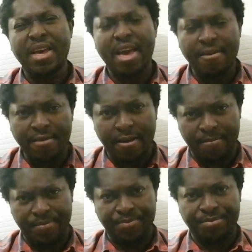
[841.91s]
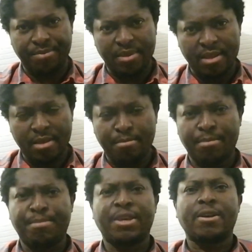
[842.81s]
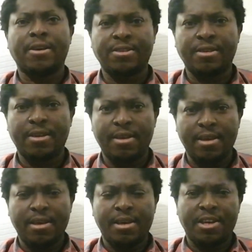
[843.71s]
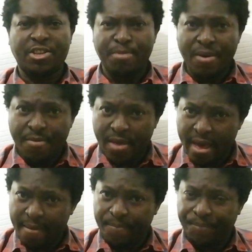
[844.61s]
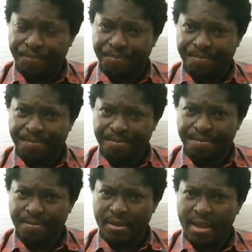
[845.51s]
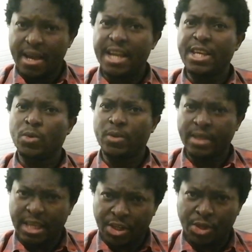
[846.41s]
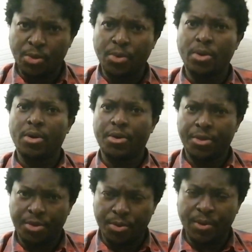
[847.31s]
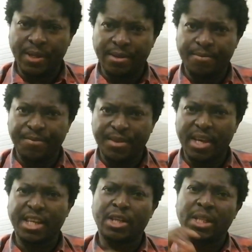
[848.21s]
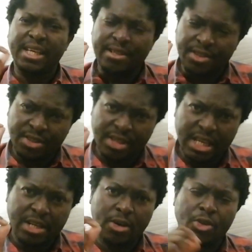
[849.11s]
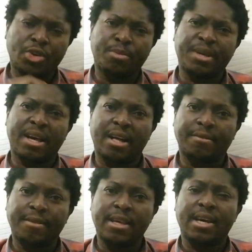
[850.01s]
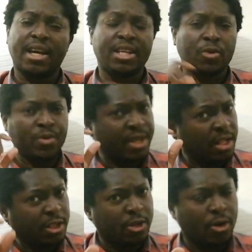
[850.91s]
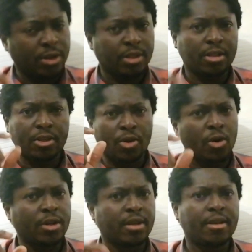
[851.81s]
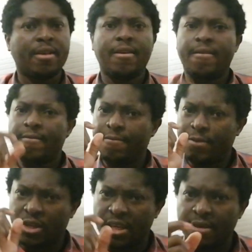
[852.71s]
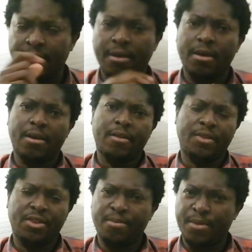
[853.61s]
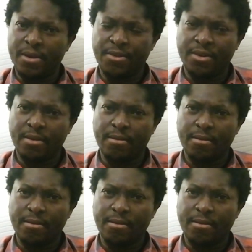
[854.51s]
ever, because he's been there, and he'll take you through it, and he'll intercede on your behalf, and you'll tell God, God, forgive this person,